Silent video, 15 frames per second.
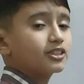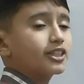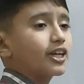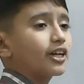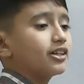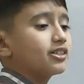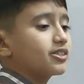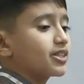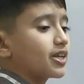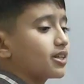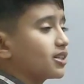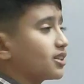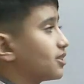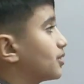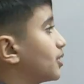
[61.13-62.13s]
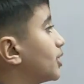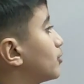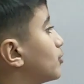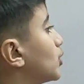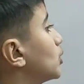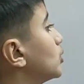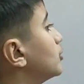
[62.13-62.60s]
is the case that it
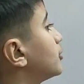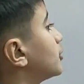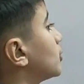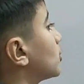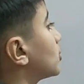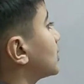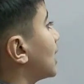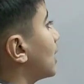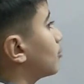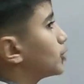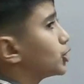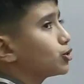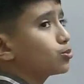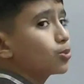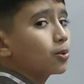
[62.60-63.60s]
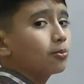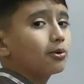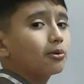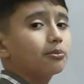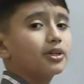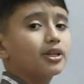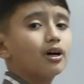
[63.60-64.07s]
involves not that much
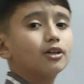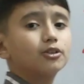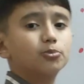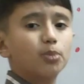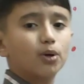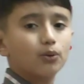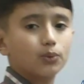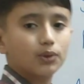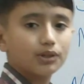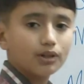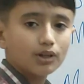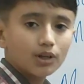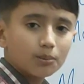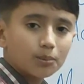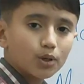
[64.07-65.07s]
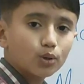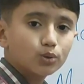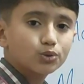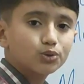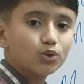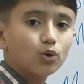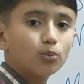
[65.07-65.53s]
problem in our spoken,
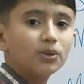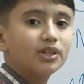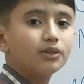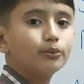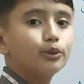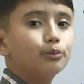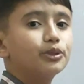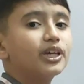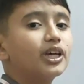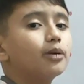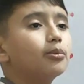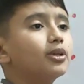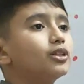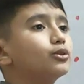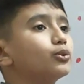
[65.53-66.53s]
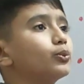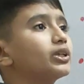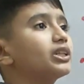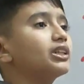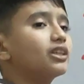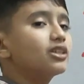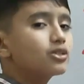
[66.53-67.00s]
because nobody will be able to
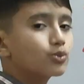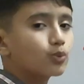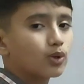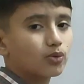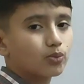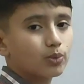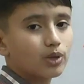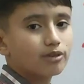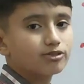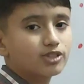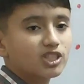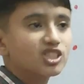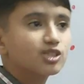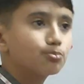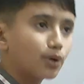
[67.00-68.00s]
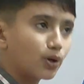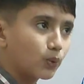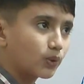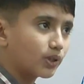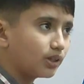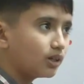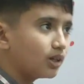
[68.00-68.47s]
witness what we have just
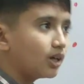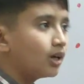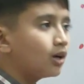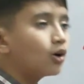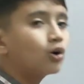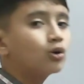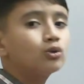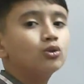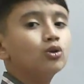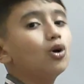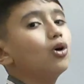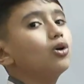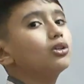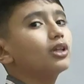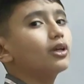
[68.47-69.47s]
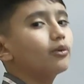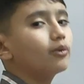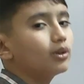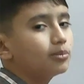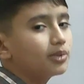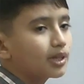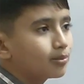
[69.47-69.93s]
spoken, or nor
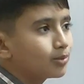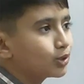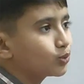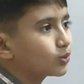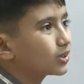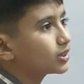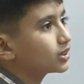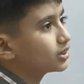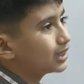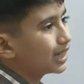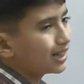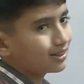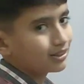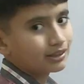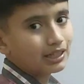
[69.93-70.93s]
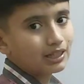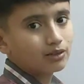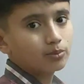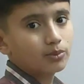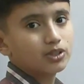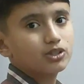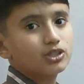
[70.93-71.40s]
they will be able to understand it
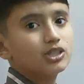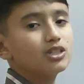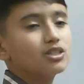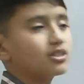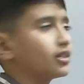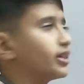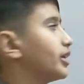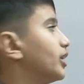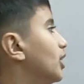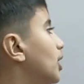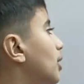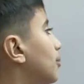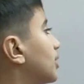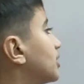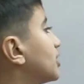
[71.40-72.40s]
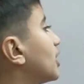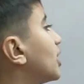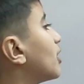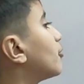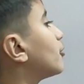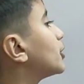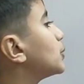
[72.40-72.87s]
that much easily. But
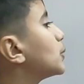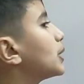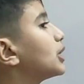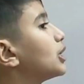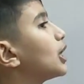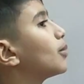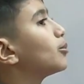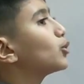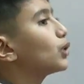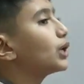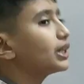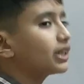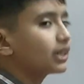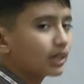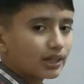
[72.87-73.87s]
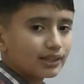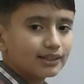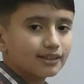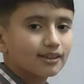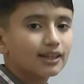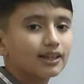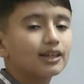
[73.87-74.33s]
here, when you are elaborating
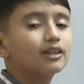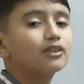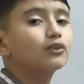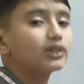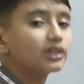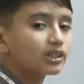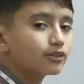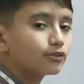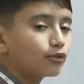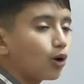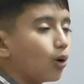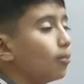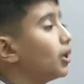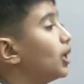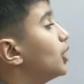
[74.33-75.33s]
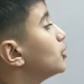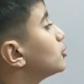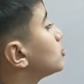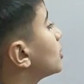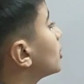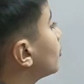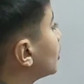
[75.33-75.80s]
anything in written form,
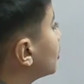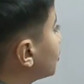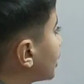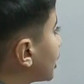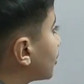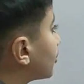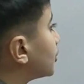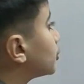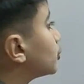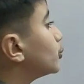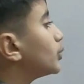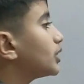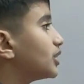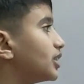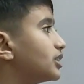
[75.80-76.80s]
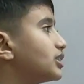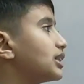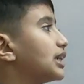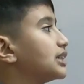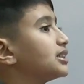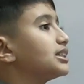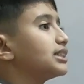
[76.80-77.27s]
they will be able to
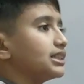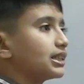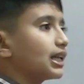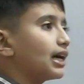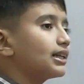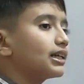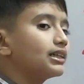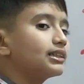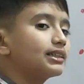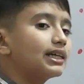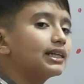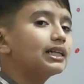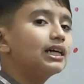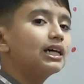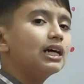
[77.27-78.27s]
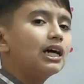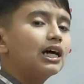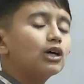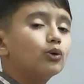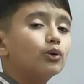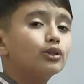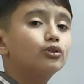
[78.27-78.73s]
witness and see that, and then
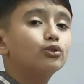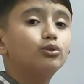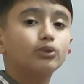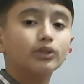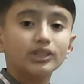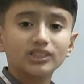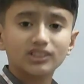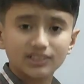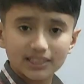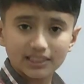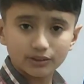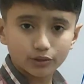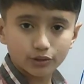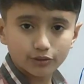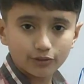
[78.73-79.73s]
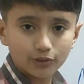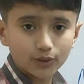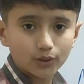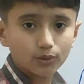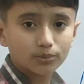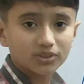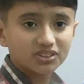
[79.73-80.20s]
going to criticize you
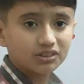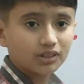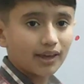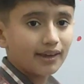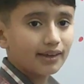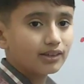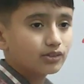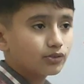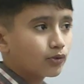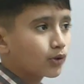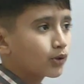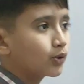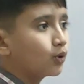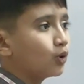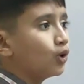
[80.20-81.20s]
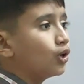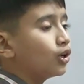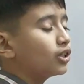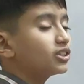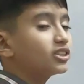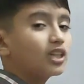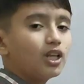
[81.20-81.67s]
for your mistakes, for your
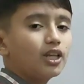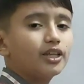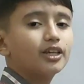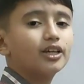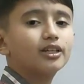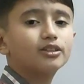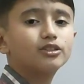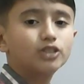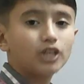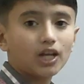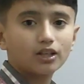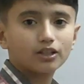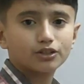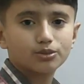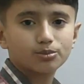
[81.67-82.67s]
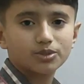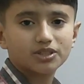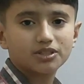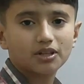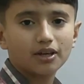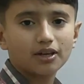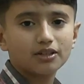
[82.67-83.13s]
silly and childish
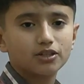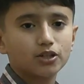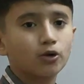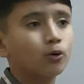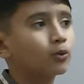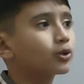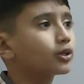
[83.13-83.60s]
mistakes,